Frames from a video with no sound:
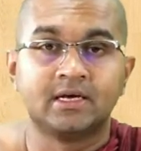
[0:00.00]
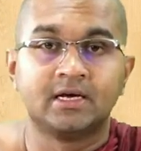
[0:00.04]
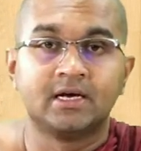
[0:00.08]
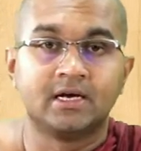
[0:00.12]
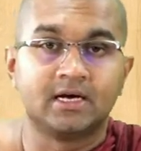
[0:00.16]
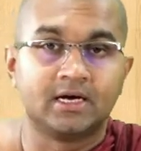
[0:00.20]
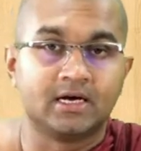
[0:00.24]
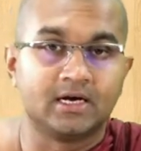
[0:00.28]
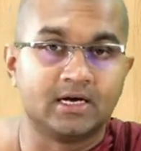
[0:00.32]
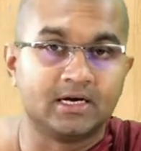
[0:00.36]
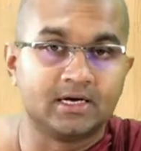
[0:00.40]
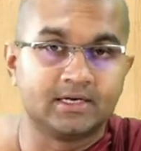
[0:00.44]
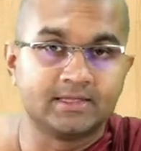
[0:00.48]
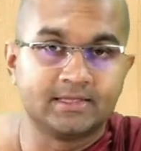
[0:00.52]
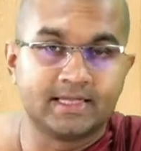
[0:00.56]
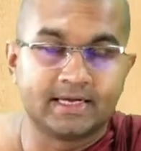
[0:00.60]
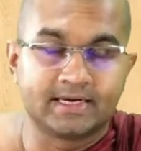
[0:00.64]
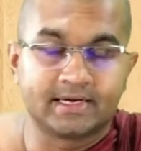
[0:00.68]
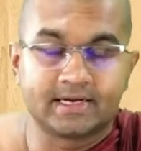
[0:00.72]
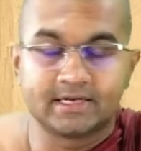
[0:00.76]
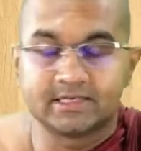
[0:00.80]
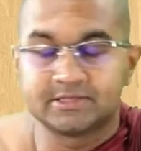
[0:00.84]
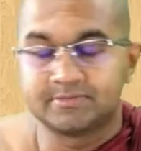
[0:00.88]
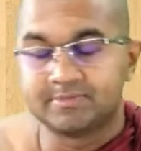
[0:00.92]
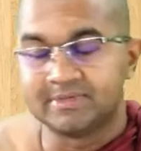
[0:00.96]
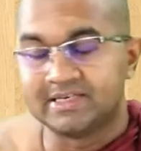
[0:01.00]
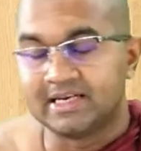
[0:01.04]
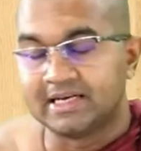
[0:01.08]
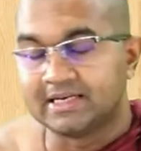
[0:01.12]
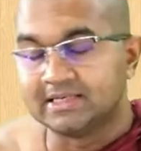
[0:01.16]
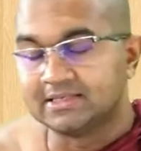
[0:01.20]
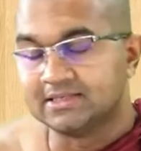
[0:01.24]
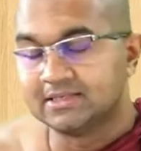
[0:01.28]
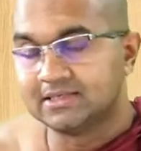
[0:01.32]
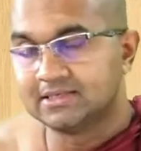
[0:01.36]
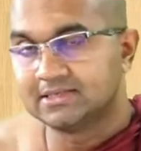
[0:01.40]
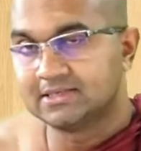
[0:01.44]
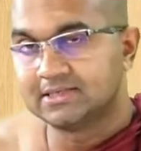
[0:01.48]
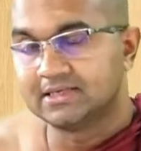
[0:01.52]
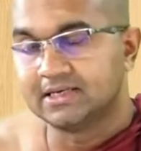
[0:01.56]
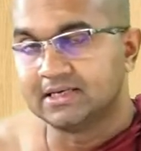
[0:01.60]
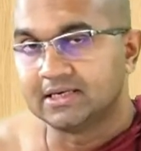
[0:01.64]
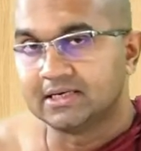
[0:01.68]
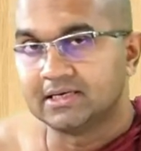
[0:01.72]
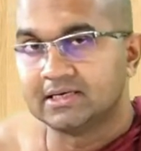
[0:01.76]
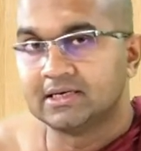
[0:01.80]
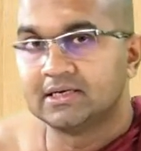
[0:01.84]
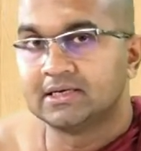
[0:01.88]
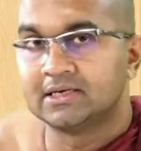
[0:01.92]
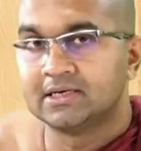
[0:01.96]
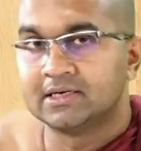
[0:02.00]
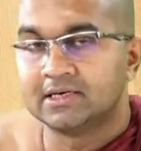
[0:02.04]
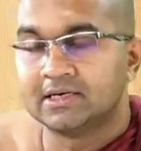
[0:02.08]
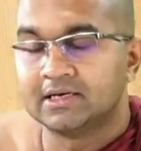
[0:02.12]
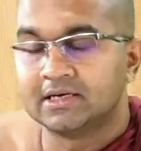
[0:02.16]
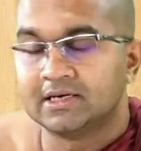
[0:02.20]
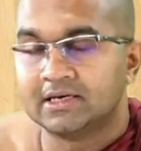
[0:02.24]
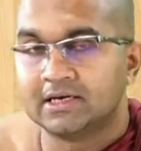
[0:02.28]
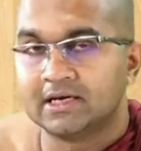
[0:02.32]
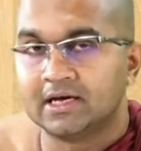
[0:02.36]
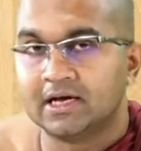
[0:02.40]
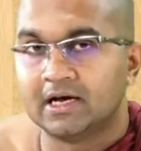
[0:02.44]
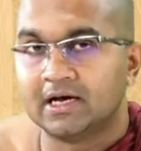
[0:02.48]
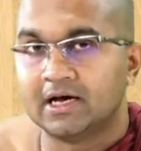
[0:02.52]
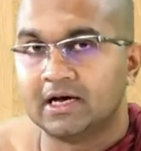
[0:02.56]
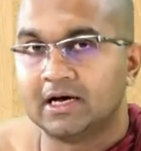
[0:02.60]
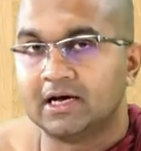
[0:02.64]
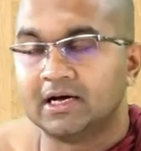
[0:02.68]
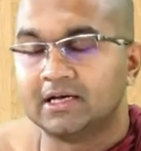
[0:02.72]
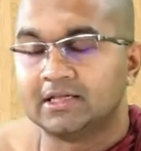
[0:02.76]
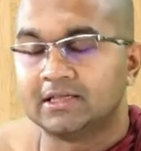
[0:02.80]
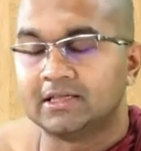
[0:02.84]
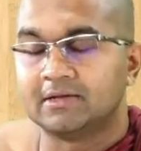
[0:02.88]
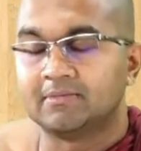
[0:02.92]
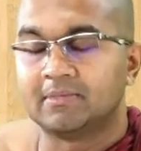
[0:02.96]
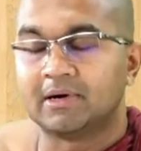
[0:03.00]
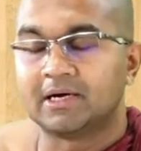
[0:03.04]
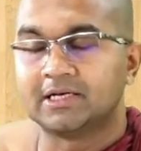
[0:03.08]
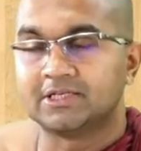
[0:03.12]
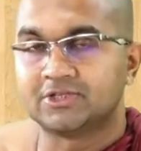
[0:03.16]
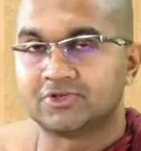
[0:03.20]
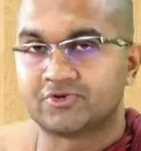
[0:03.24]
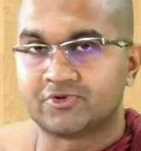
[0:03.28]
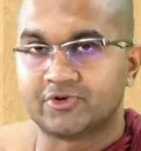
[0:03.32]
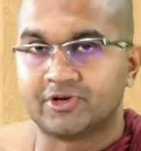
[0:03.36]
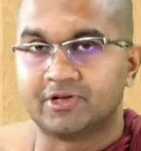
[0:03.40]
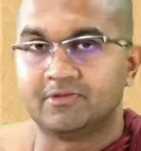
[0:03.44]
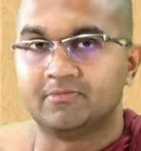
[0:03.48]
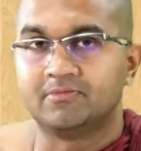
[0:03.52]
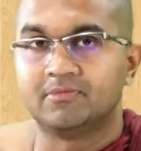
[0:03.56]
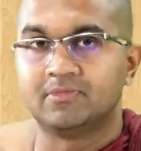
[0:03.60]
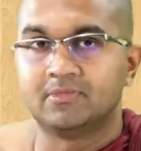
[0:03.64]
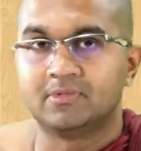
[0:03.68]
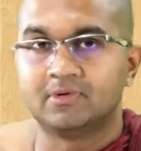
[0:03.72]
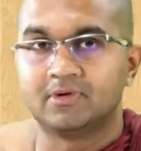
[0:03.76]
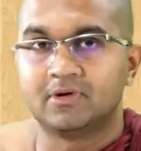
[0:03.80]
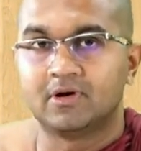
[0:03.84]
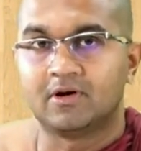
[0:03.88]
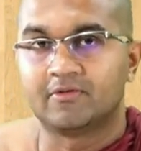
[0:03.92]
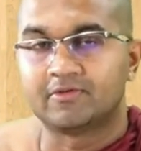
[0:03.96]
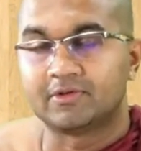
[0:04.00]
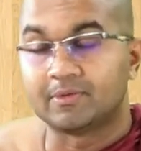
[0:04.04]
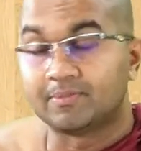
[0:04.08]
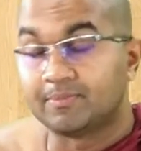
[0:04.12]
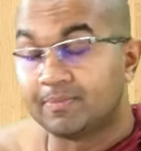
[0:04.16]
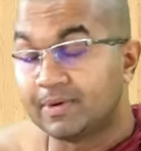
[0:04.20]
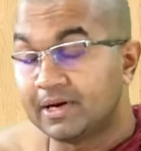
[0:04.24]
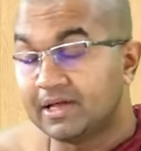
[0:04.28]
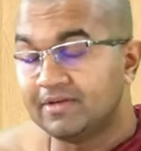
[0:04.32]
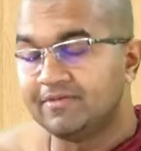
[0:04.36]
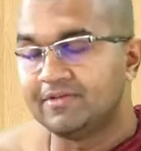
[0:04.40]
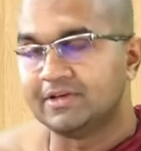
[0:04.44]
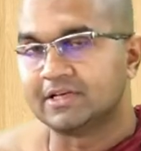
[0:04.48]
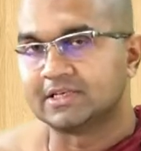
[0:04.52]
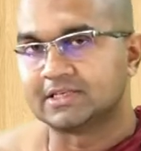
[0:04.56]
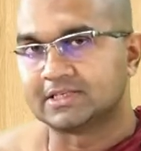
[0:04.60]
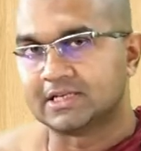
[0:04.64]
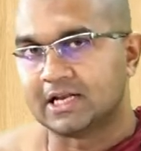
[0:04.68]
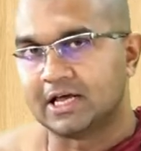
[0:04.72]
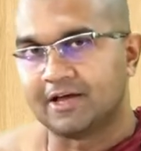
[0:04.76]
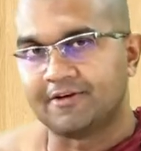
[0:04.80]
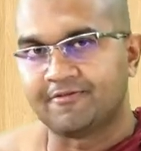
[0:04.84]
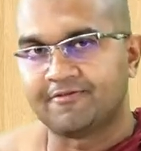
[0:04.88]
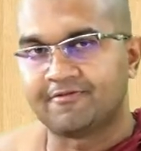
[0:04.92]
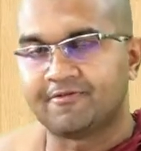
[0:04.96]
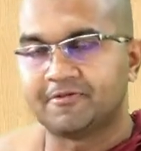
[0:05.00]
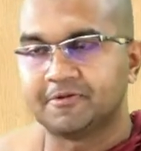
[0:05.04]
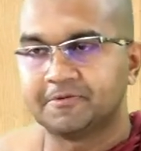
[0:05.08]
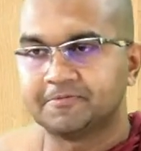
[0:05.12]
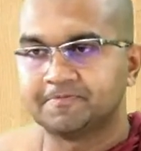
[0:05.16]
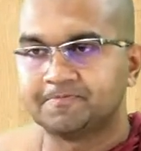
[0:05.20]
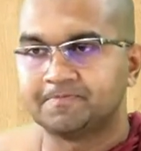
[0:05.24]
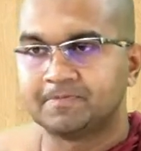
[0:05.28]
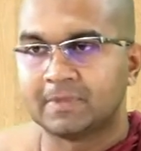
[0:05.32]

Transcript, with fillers: uh, that has been existing uh, in the mind stream of the previous life.